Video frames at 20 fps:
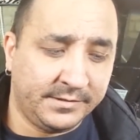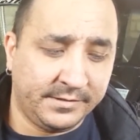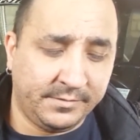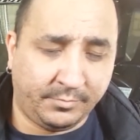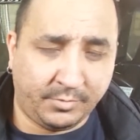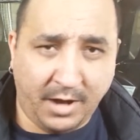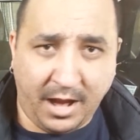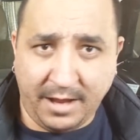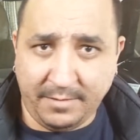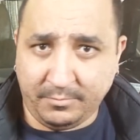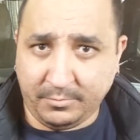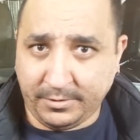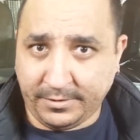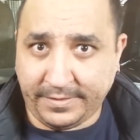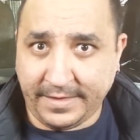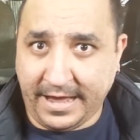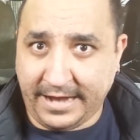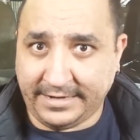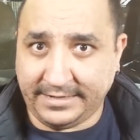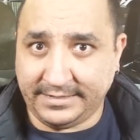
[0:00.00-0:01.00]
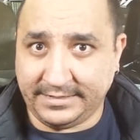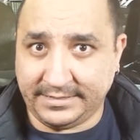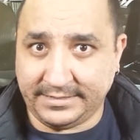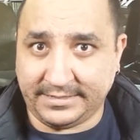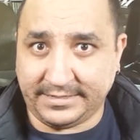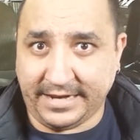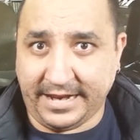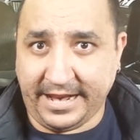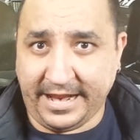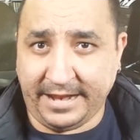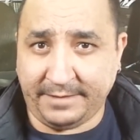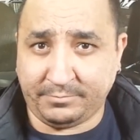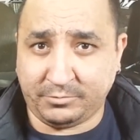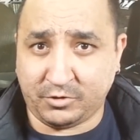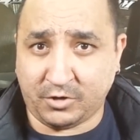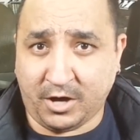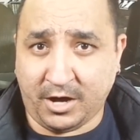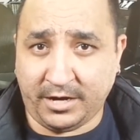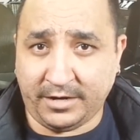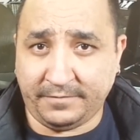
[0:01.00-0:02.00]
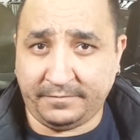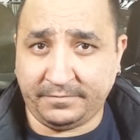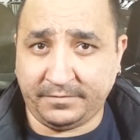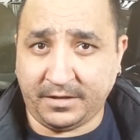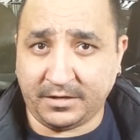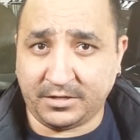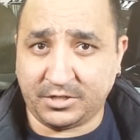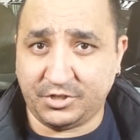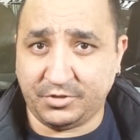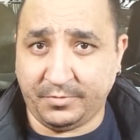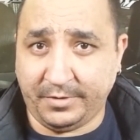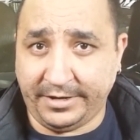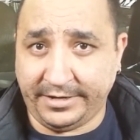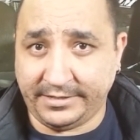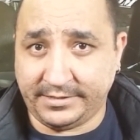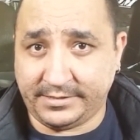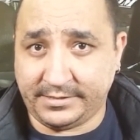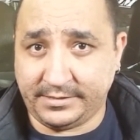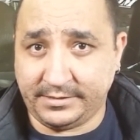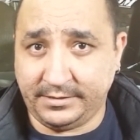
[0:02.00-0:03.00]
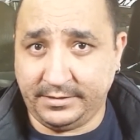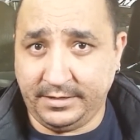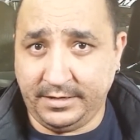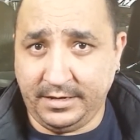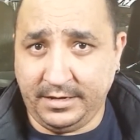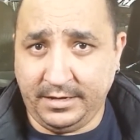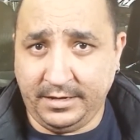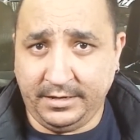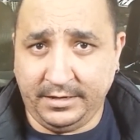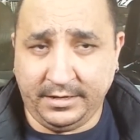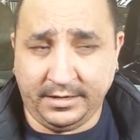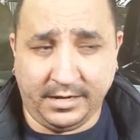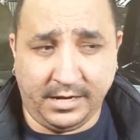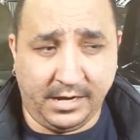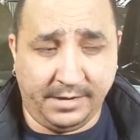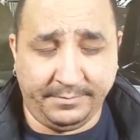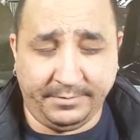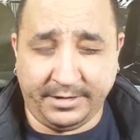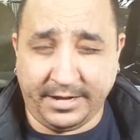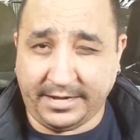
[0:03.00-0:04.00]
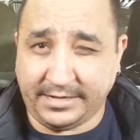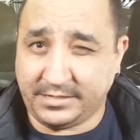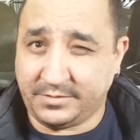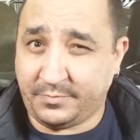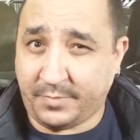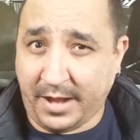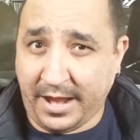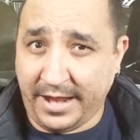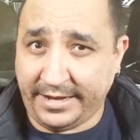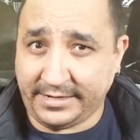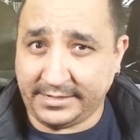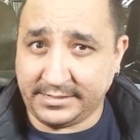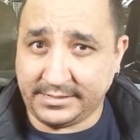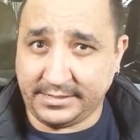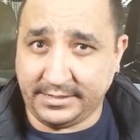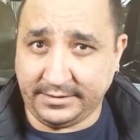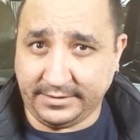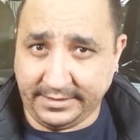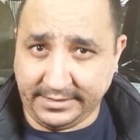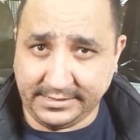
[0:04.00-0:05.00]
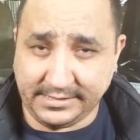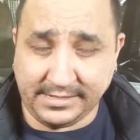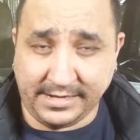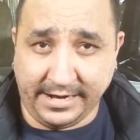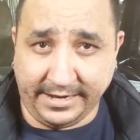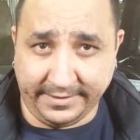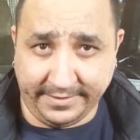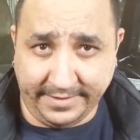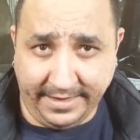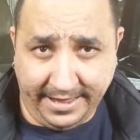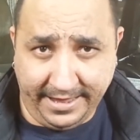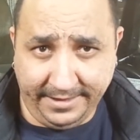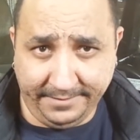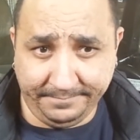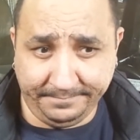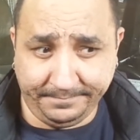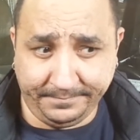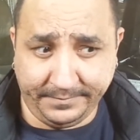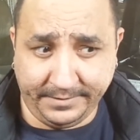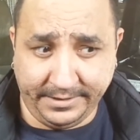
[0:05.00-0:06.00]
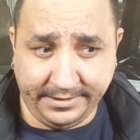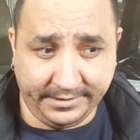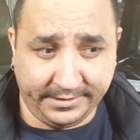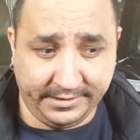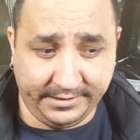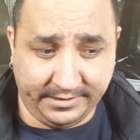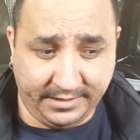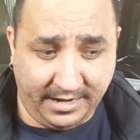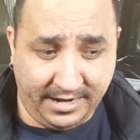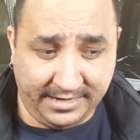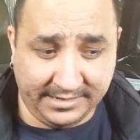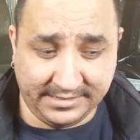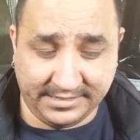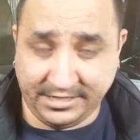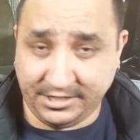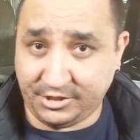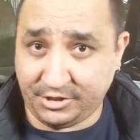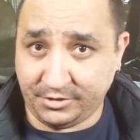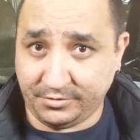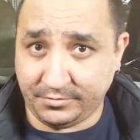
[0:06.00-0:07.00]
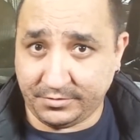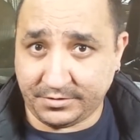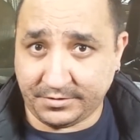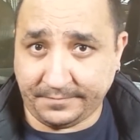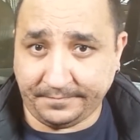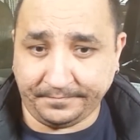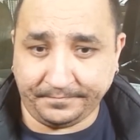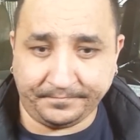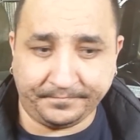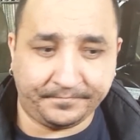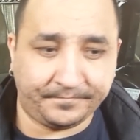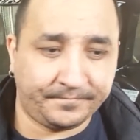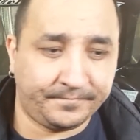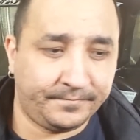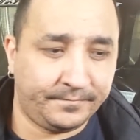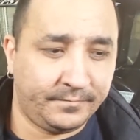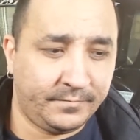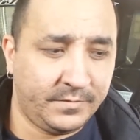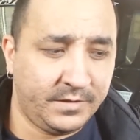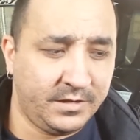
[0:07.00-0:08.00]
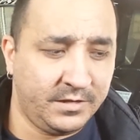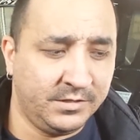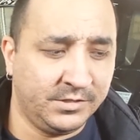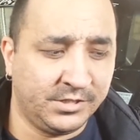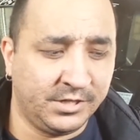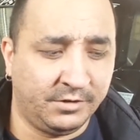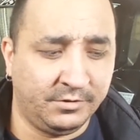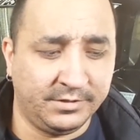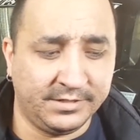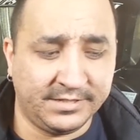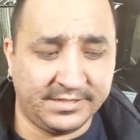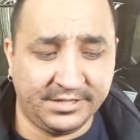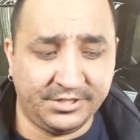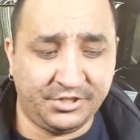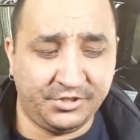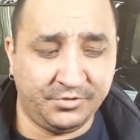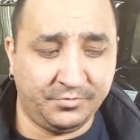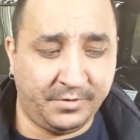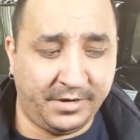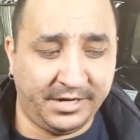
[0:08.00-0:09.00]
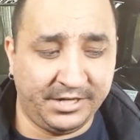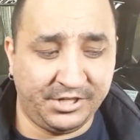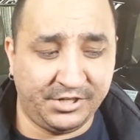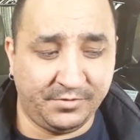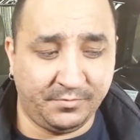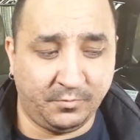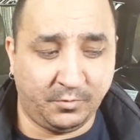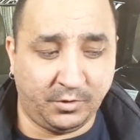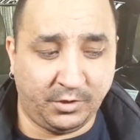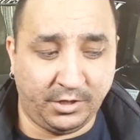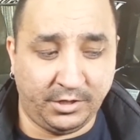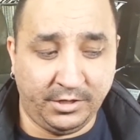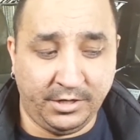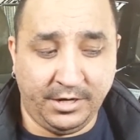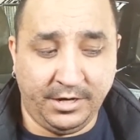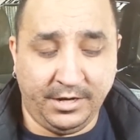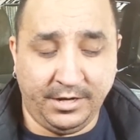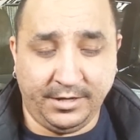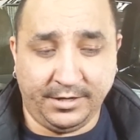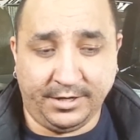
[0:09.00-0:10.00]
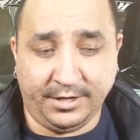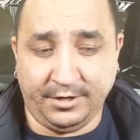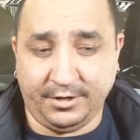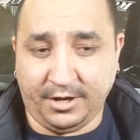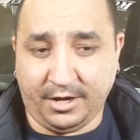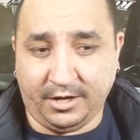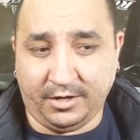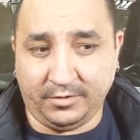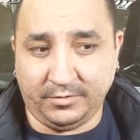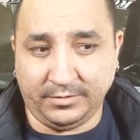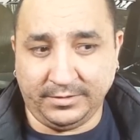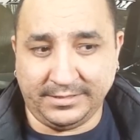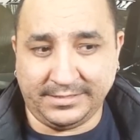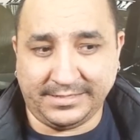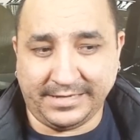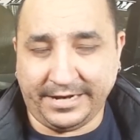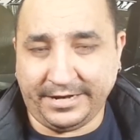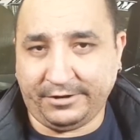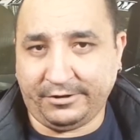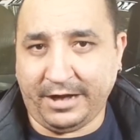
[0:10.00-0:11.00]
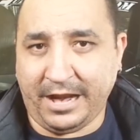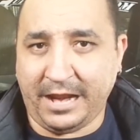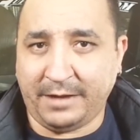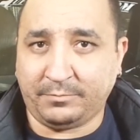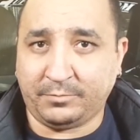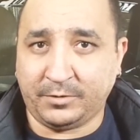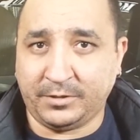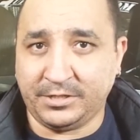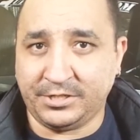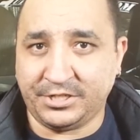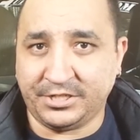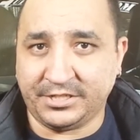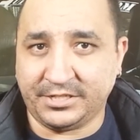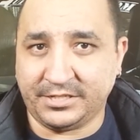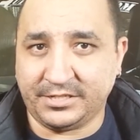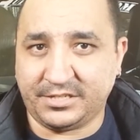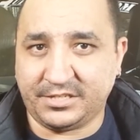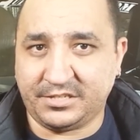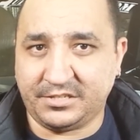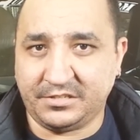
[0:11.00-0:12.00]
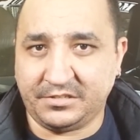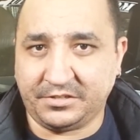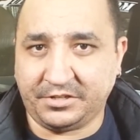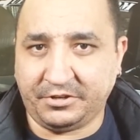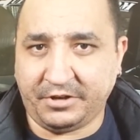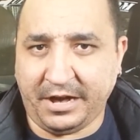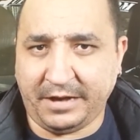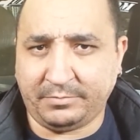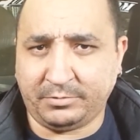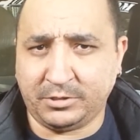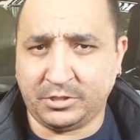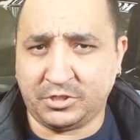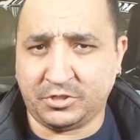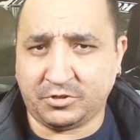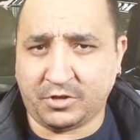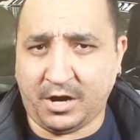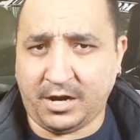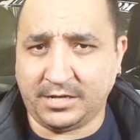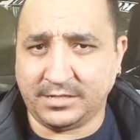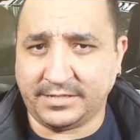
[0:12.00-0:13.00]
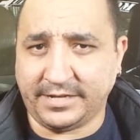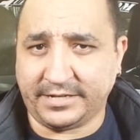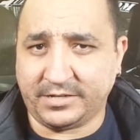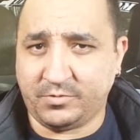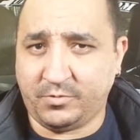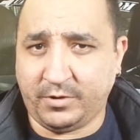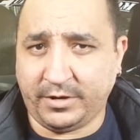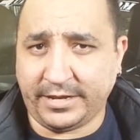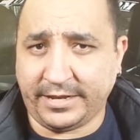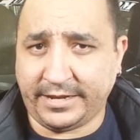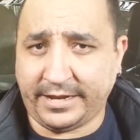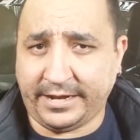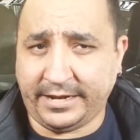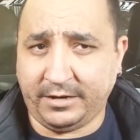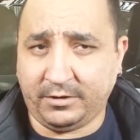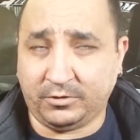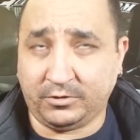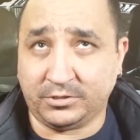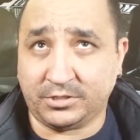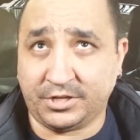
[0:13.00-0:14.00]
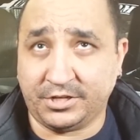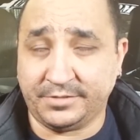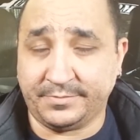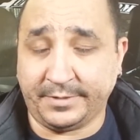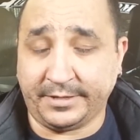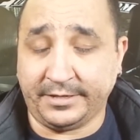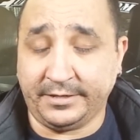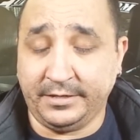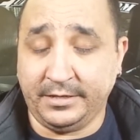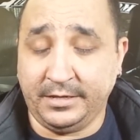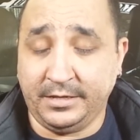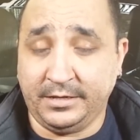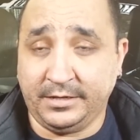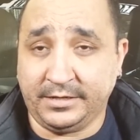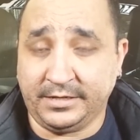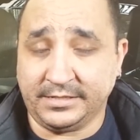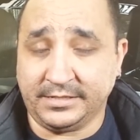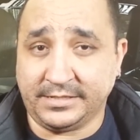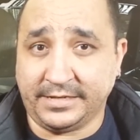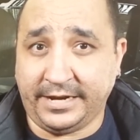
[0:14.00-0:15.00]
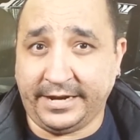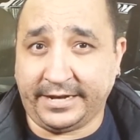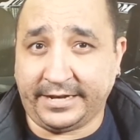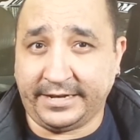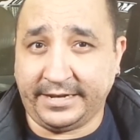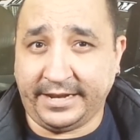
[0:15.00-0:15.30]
The problem with that is amp draw fluctuates. You got spikes and things like that that could cause issues. So in a situation where, you know, let's say your amperage draw is like 20 amp, or excuse me, is like